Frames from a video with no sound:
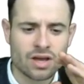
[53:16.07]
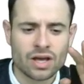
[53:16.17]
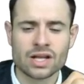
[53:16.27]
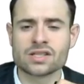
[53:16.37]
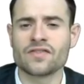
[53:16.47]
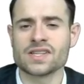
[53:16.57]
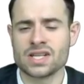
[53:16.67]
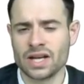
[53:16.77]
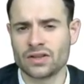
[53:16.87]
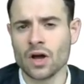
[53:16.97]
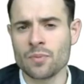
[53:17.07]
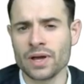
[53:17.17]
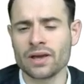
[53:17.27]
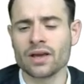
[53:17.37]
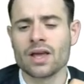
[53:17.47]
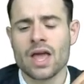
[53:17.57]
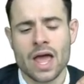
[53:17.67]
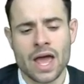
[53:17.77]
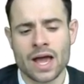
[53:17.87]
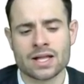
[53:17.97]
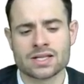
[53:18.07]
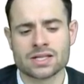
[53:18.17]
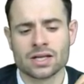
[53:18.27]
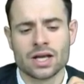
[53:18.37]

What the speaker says: It's a fascinating topic, and